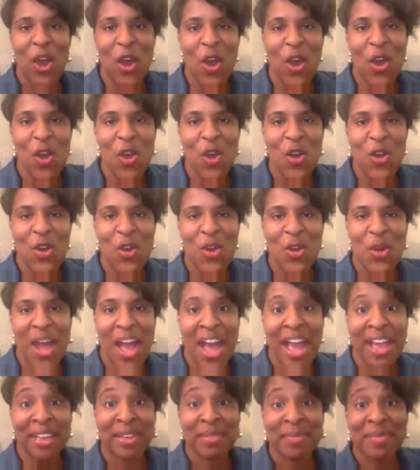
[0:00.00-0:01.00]
Hello,
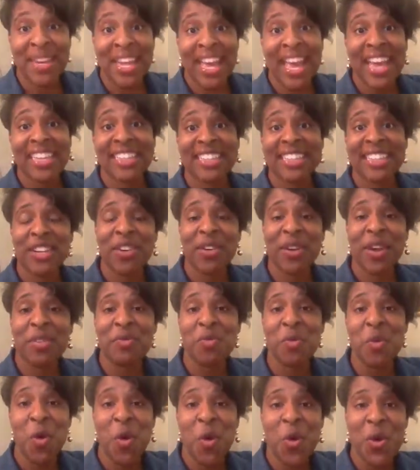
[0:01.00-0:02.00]
I am Natalie Gray
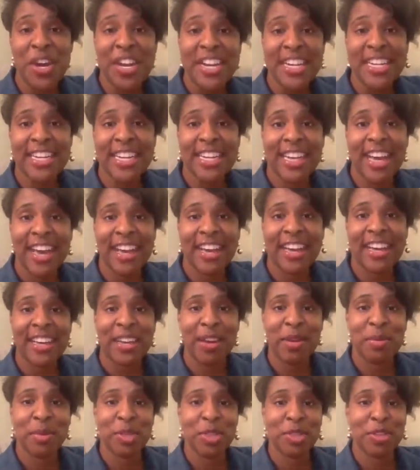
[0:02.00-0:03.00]
Warren. I
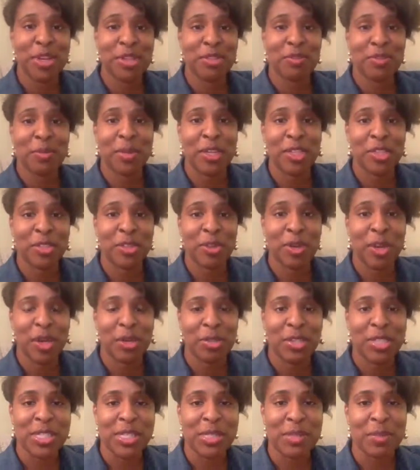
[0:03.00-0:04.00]
am a transformational
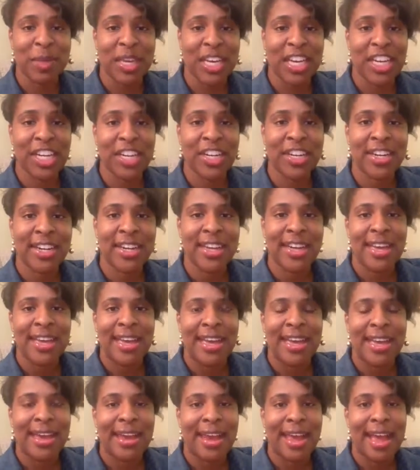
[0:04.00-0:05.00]
coach and speaker,
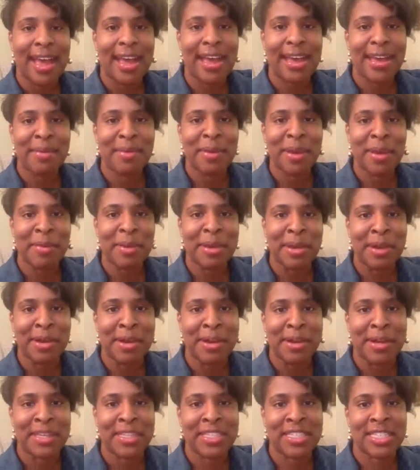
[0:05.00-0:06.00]
and I am coming
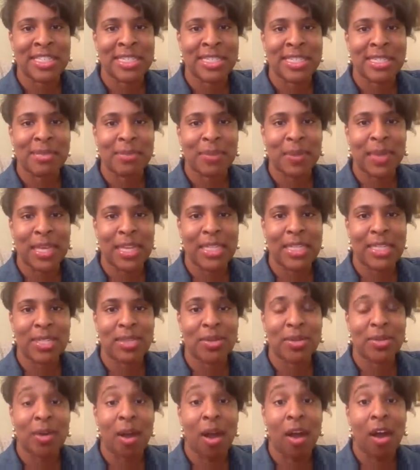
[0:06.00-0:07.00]
on to speak
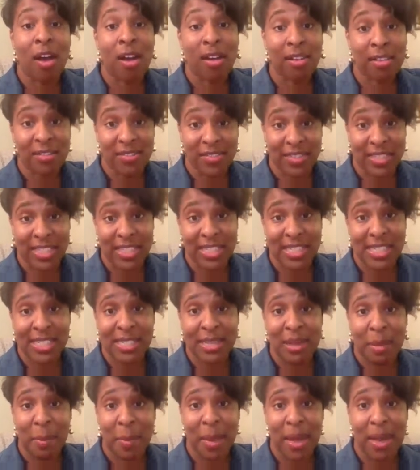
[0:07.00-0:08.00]
to all of
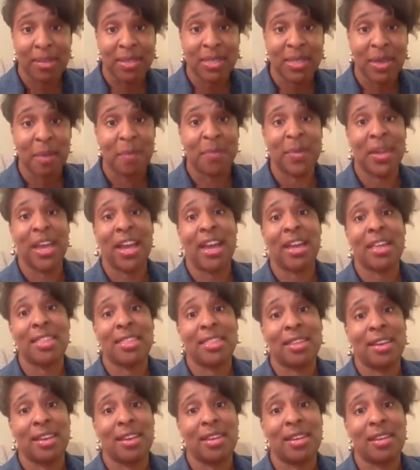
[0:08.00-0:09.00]
us about something I
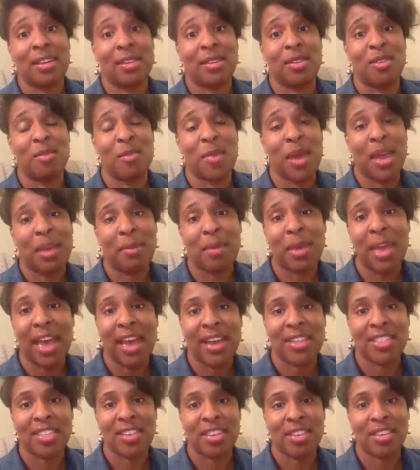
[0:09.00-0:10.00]
think you may be
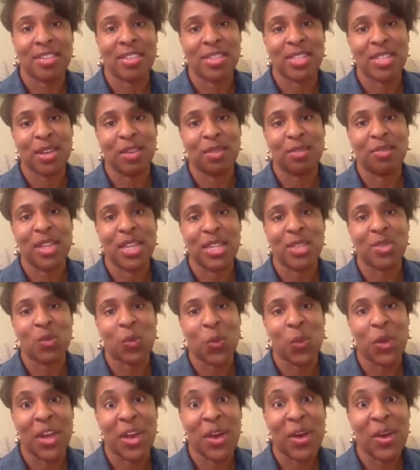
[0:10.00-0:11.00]
asking yourself as
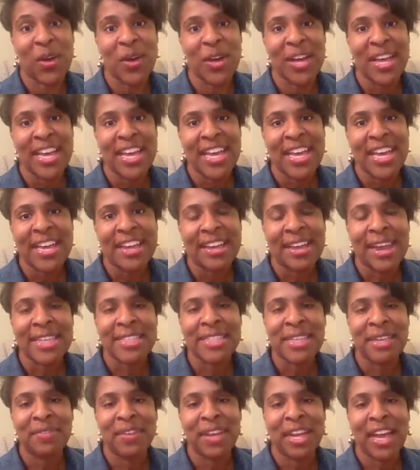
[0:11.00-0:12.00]
well.
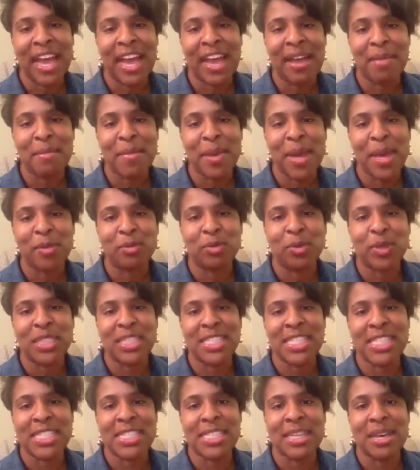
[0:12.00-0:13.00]
Last evening, I met
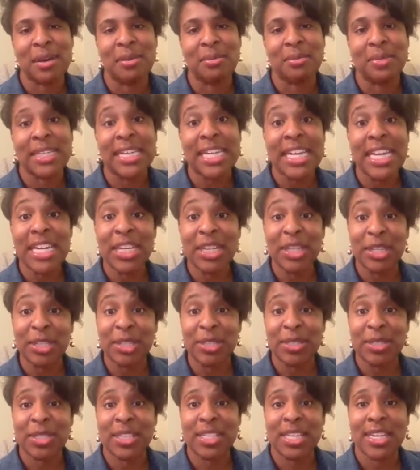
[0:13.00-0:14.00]
with some
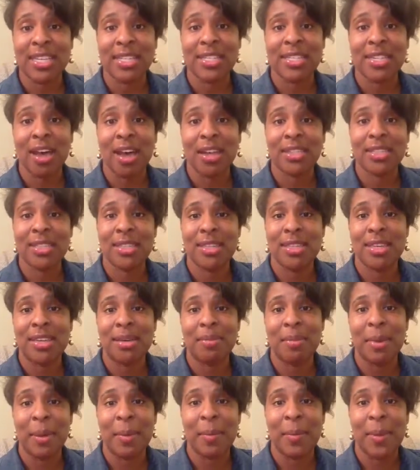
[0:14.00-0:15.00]
leaders and talked to
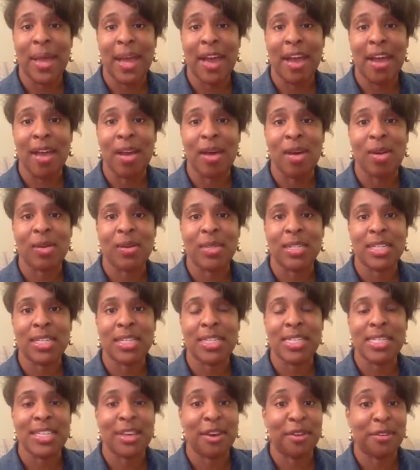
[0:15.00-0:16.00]
them about
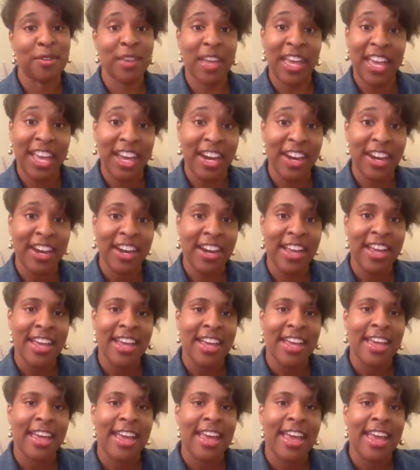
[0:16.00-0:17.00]
self-care.
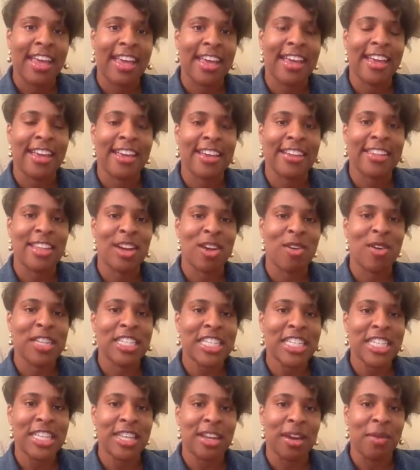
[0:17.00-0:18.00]
And the
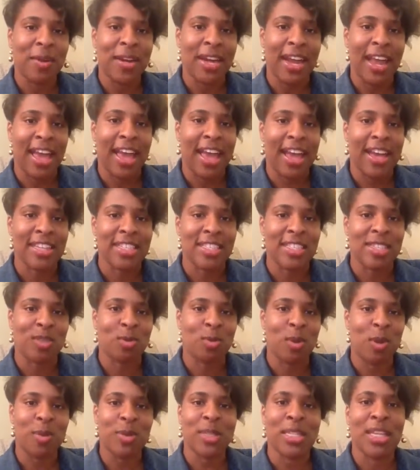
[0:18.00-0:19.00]
question that I want to ask is,
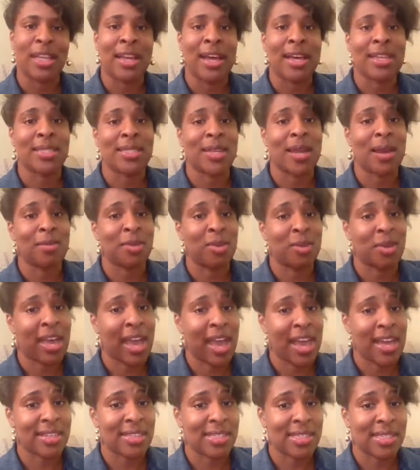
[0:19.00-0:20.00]
when was the last time you
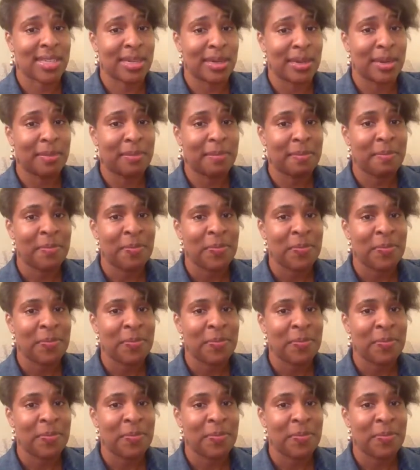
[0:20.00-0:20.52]
gassed up?